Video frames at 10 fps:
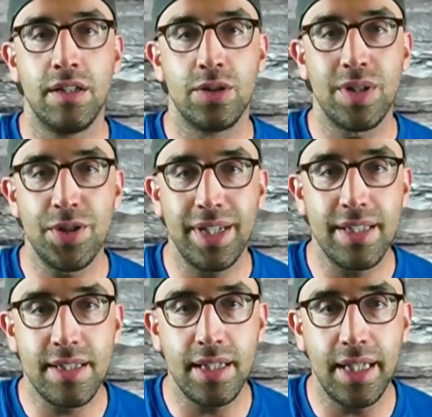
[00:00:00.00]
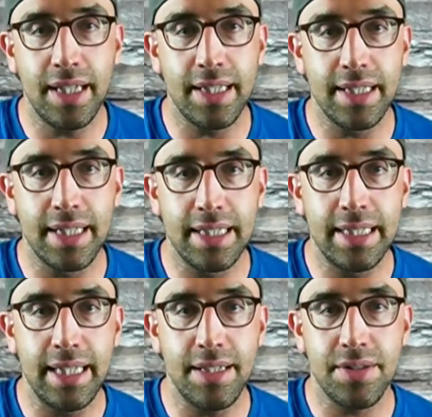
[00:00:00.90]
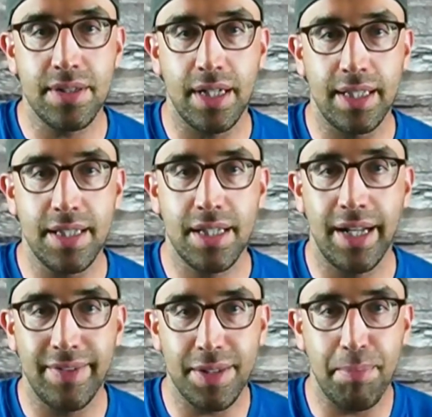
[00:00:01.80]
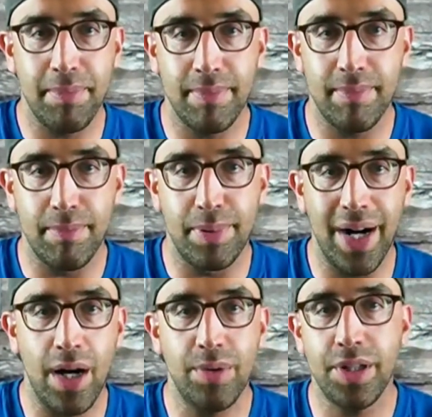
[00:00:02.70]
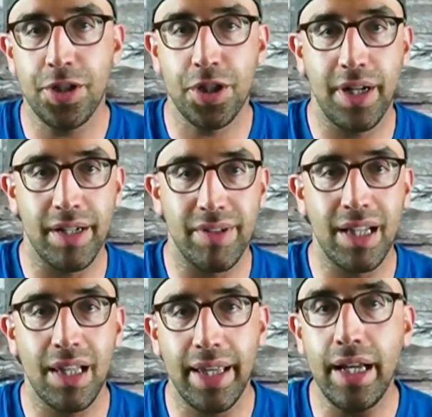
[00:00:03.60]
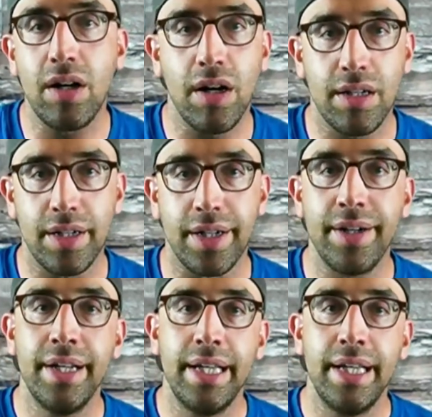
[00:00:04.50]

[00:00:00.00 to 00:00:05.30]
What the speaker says: So as you can see, this kind of brownish kind of clay color